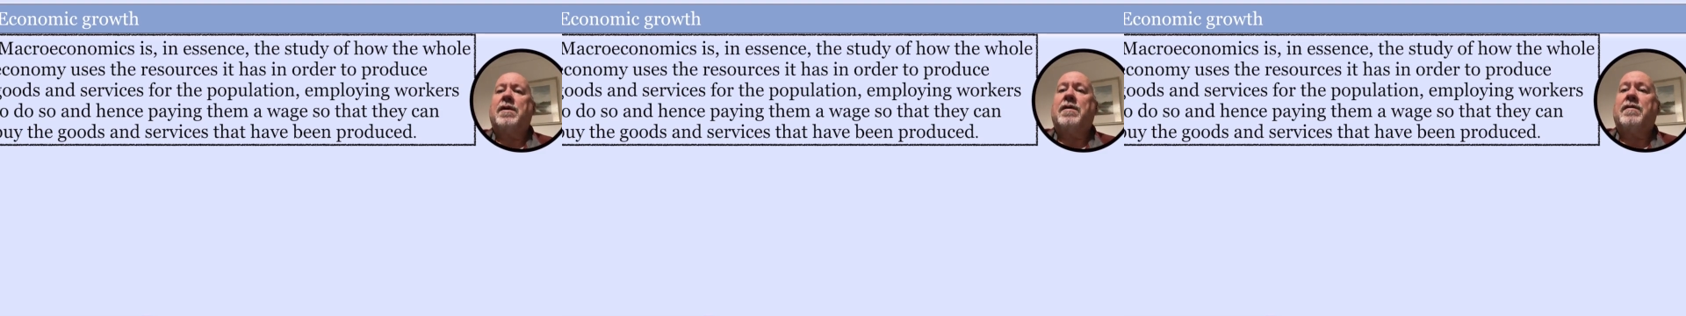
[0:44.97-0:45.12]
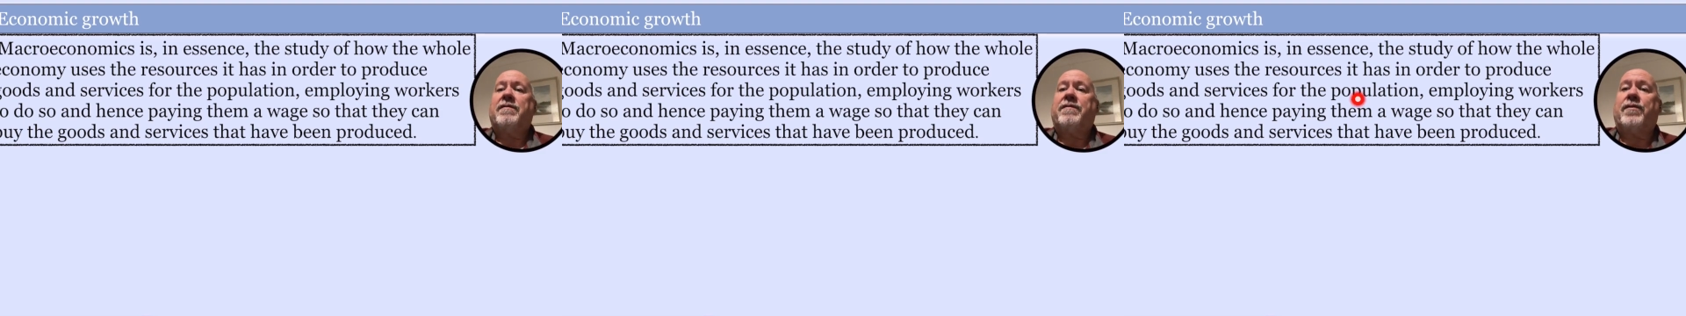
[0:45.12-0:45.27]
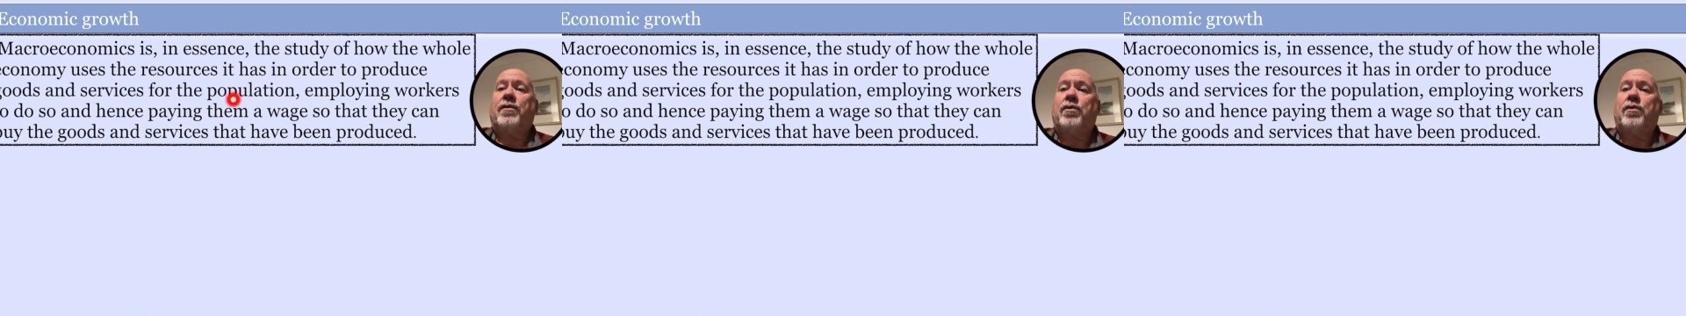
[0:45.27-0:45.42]

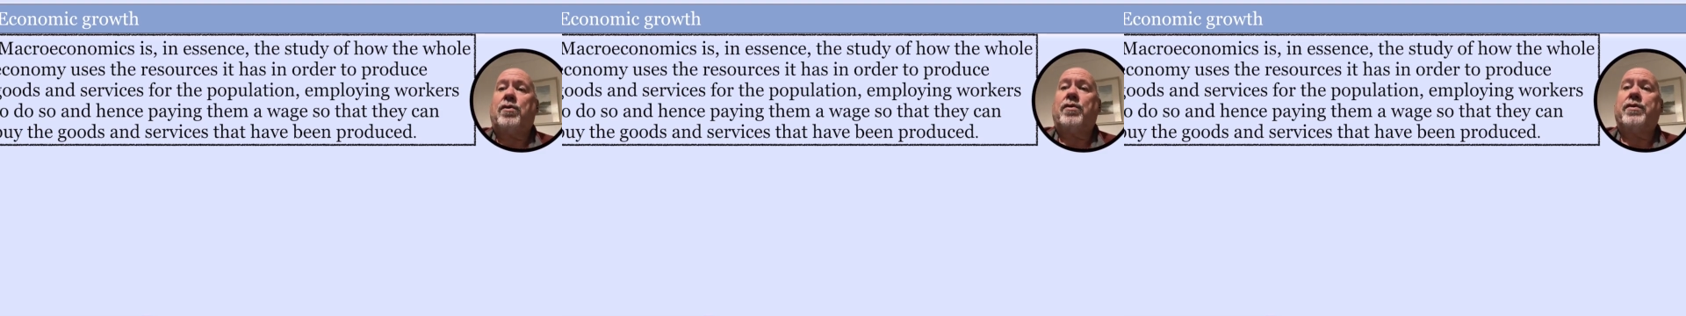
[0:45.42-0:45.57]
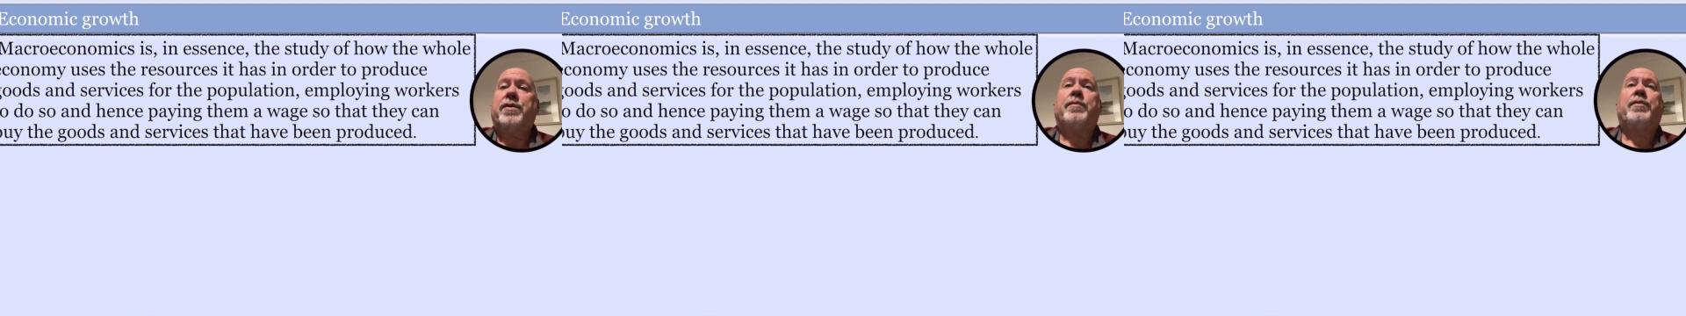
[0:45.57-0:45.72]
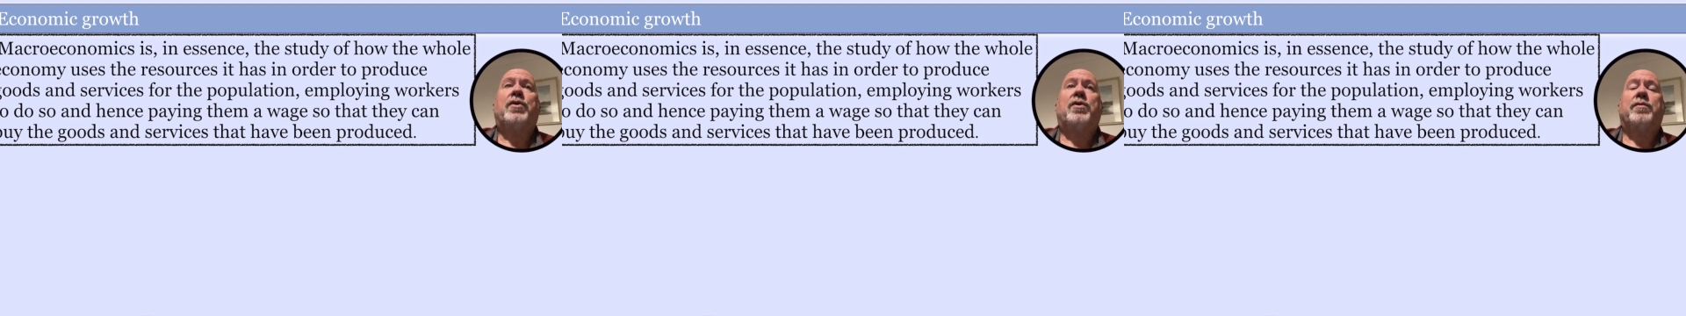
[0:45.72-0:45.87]
for
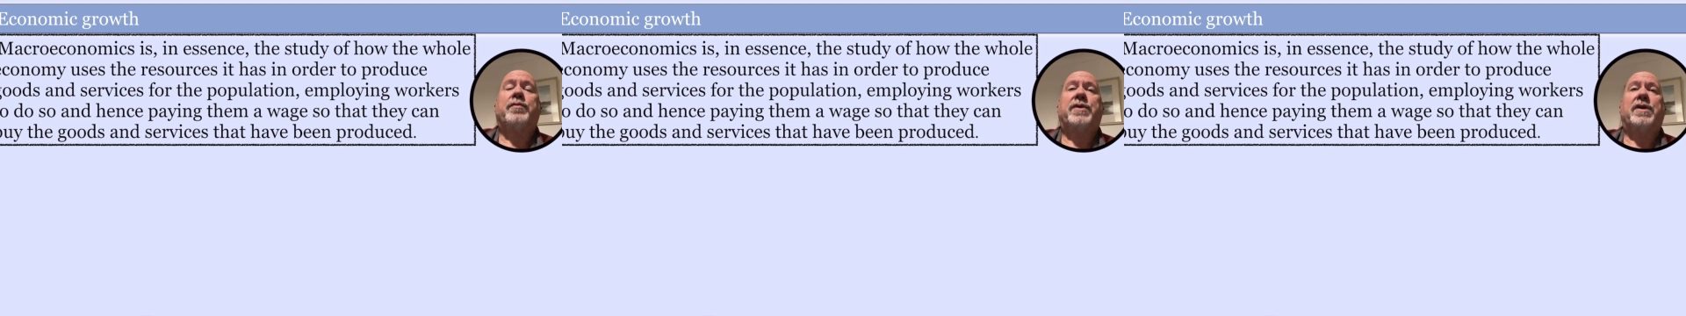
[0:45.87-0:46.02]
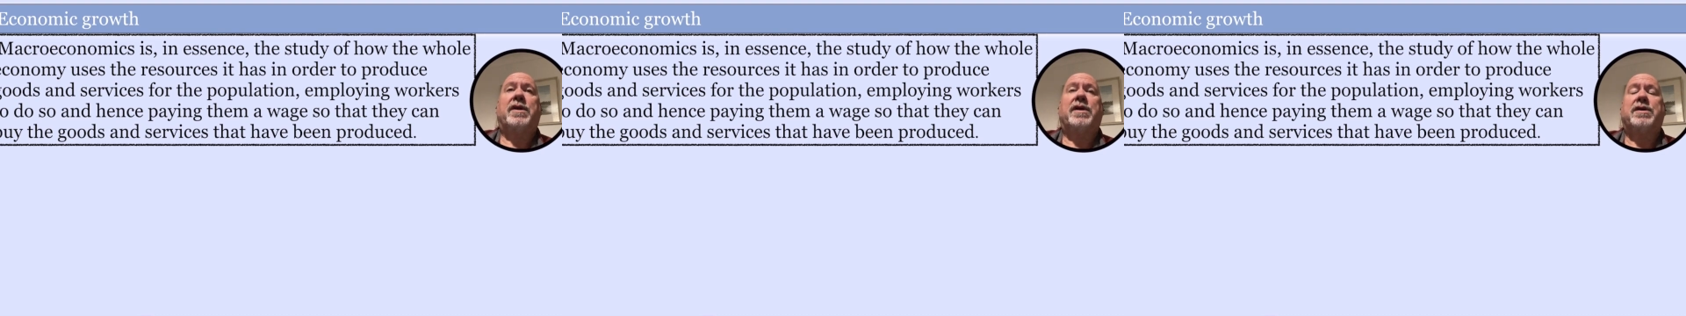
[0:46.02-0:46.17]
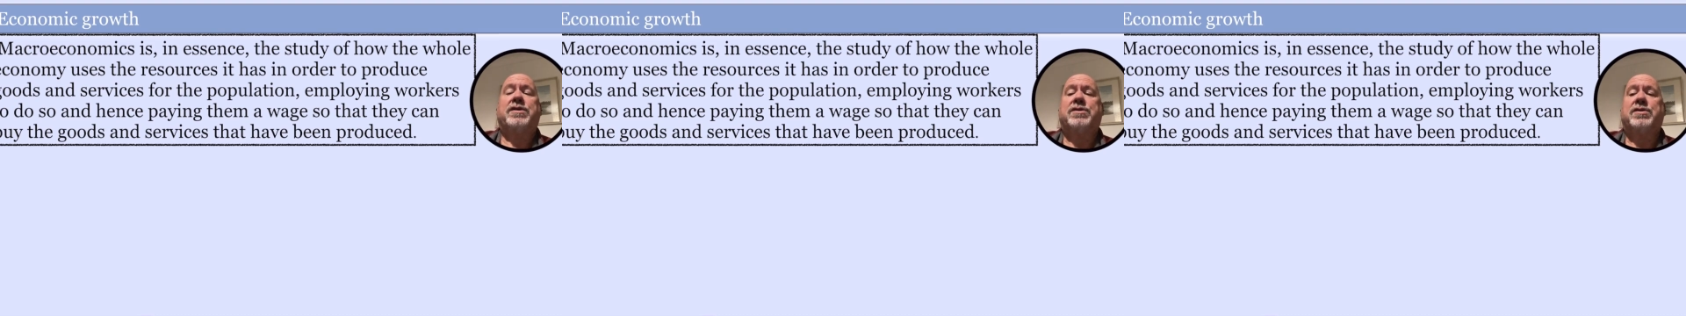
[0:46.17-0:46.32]
the
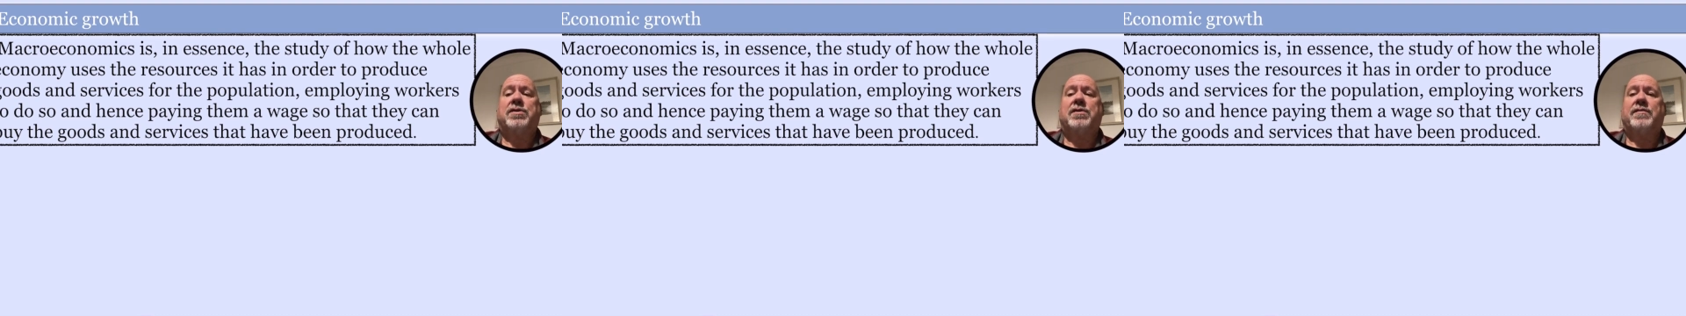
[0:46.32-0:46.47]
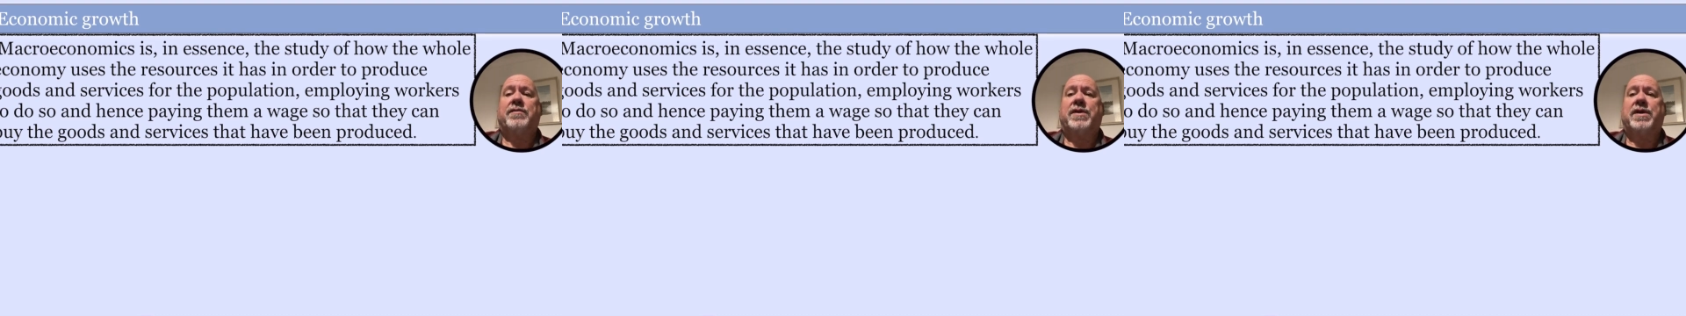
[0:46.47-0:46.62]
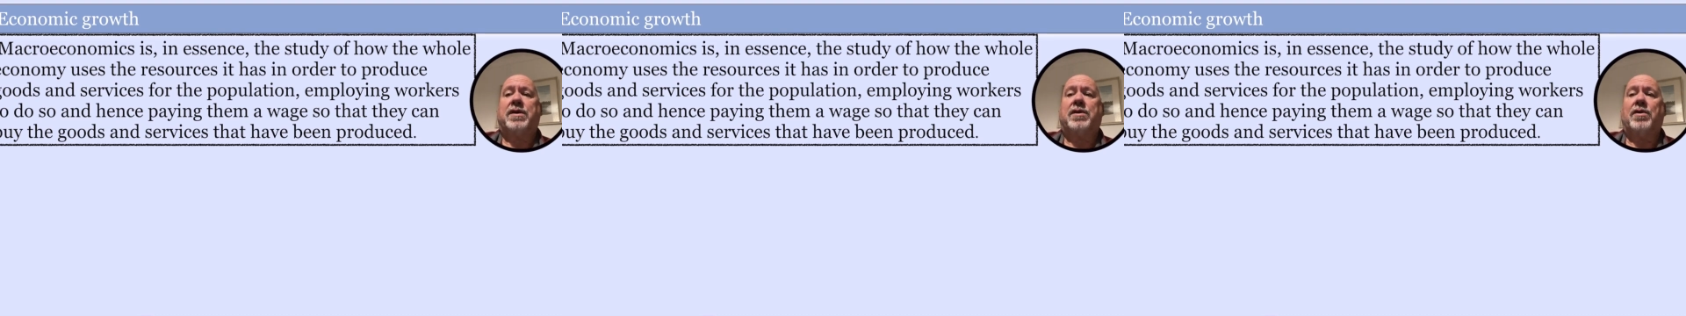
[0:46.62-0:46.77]
population of
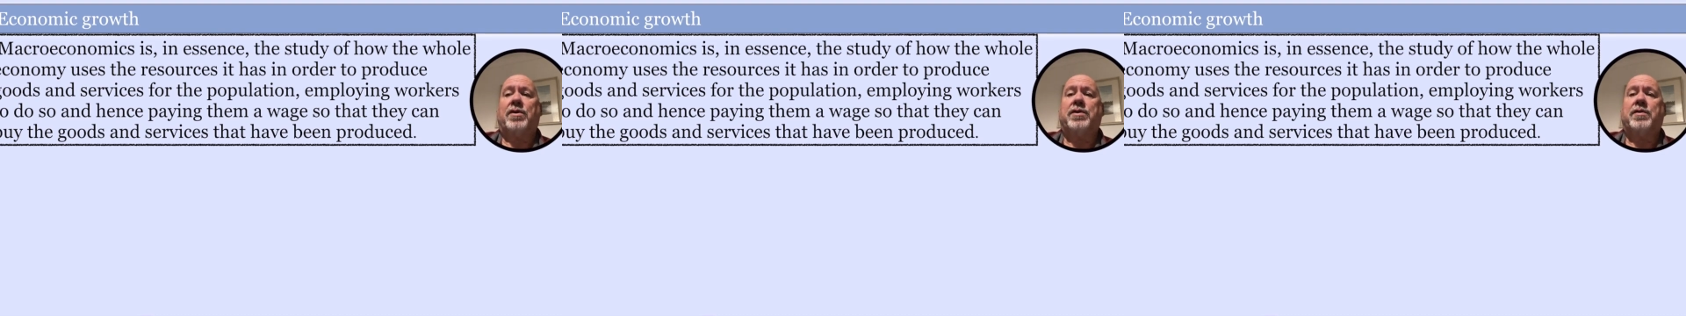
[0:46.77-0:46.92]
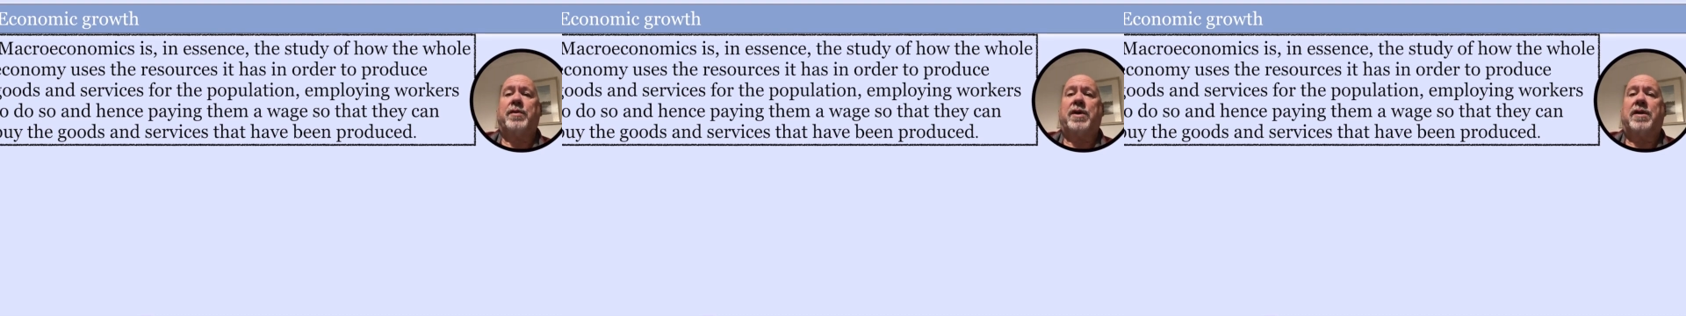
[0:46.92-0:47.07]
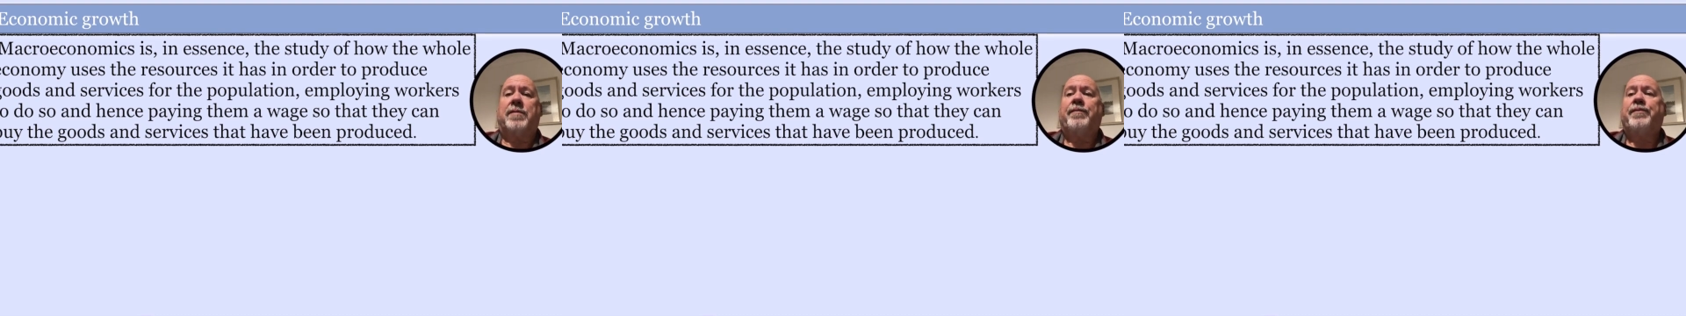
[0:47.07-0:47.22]
the
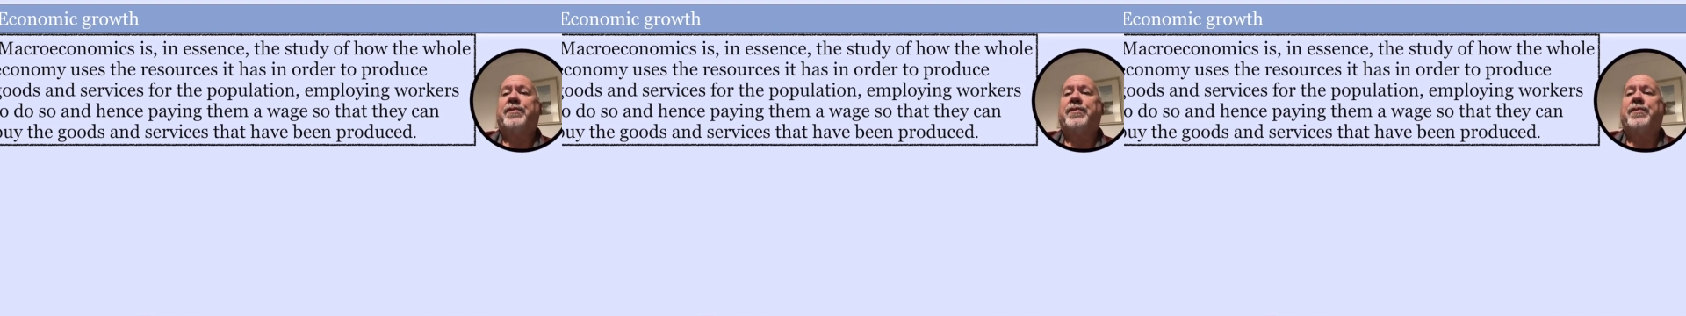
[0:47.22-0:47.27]
economy.